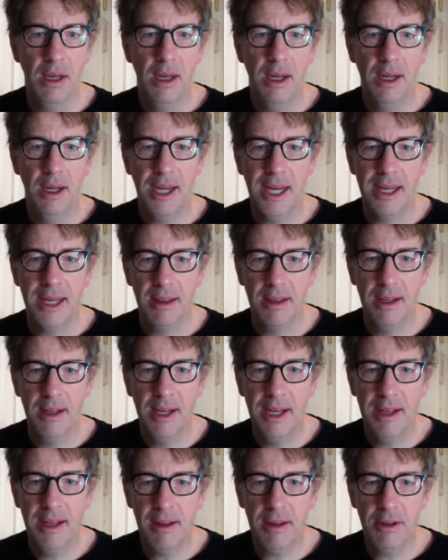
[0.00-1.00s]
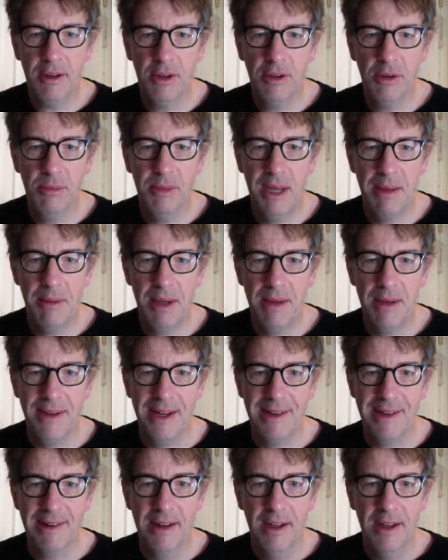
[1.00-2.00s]
Okay, so here's a Google Map
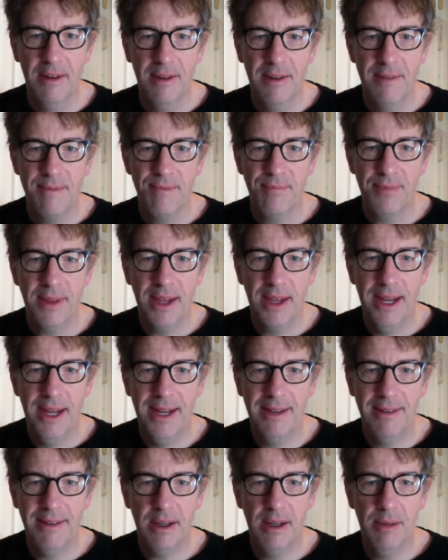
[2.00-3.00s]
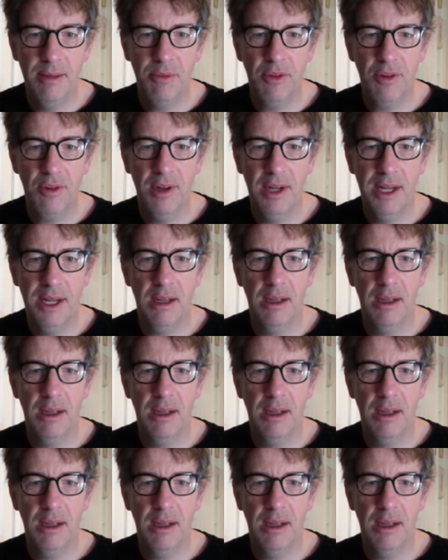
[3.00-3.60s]
image. And I'm trying,